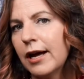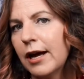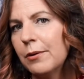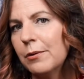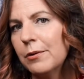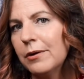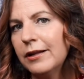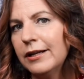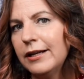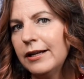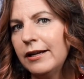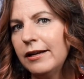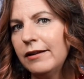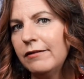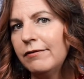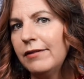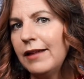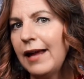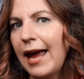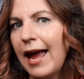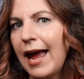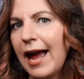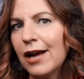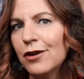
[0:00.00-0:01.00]
I will leave
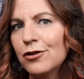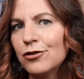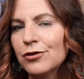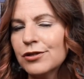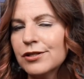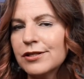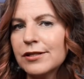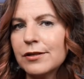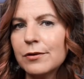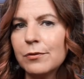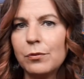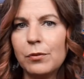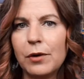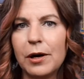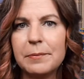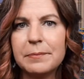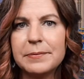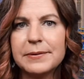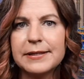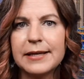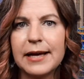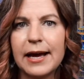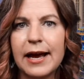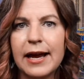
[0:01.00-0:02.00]
the address and
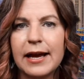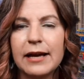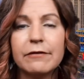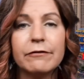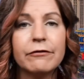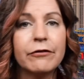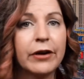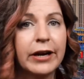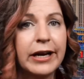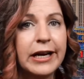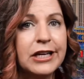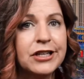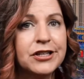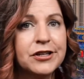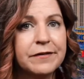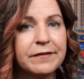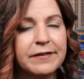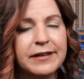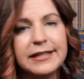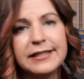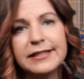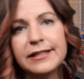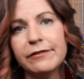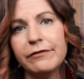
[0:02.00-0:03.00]
website for each of
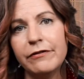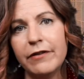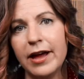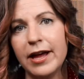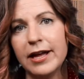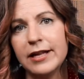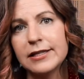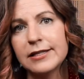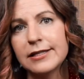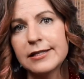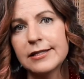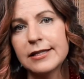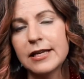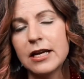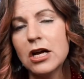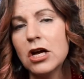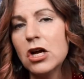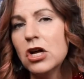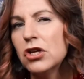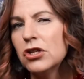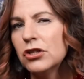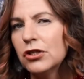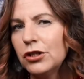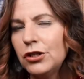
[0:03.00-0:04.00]
these events
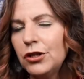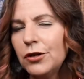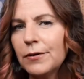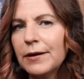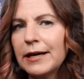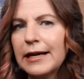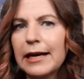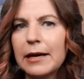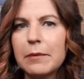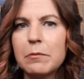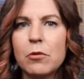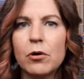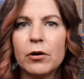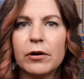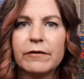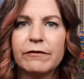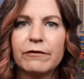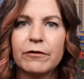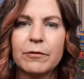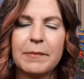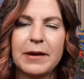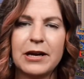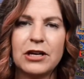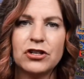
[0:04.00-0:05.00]
so you can get more
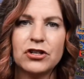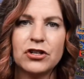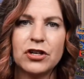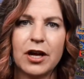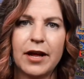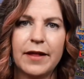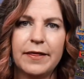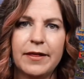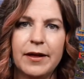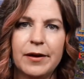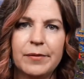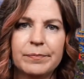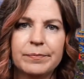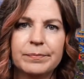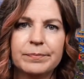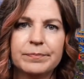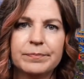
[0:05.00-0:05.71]
information on them.